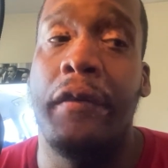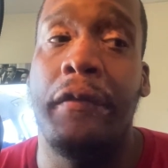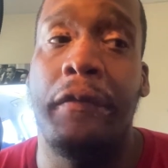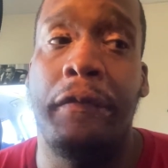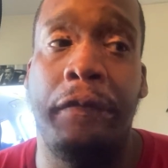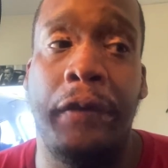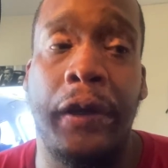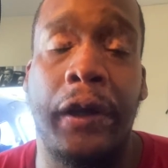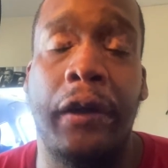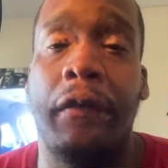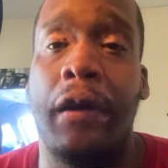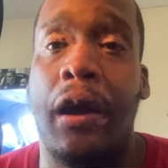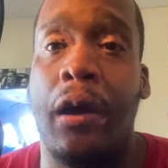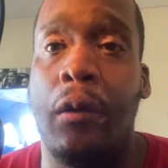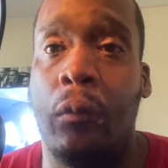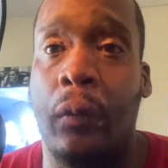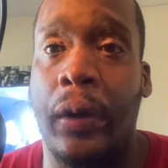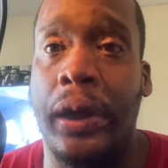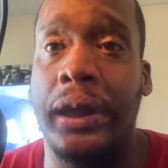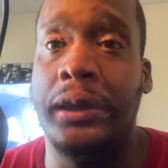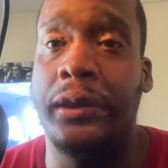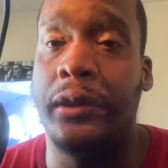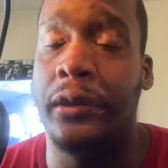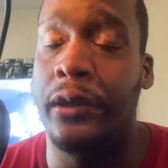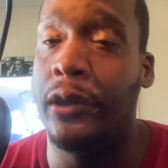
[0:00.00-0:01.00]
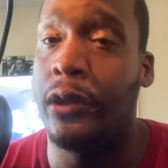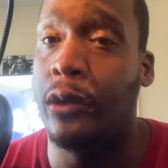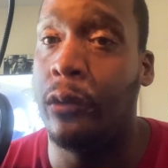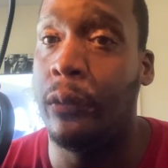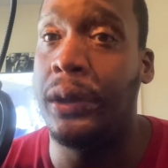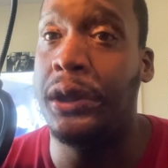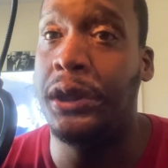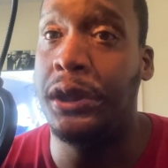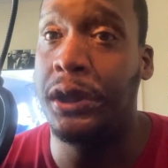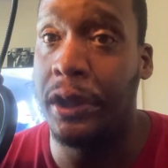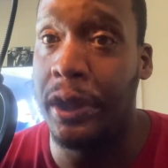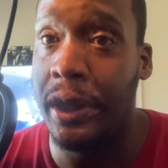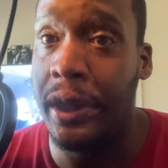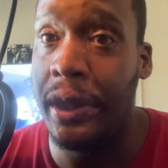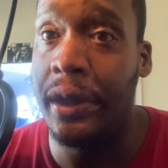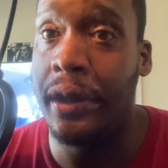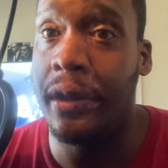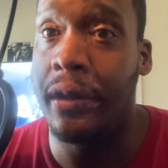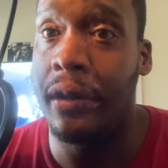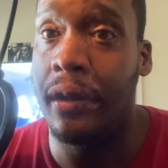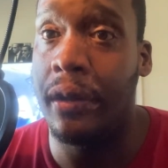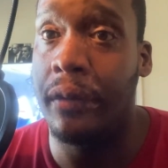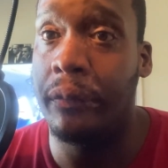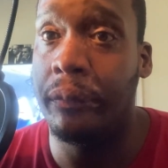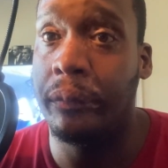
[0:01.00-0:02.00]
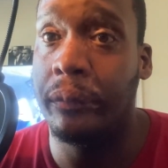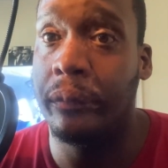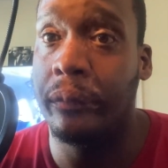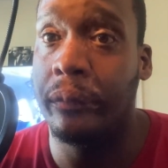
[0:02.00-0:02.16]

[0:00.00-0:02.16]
figure out ways to increase your income.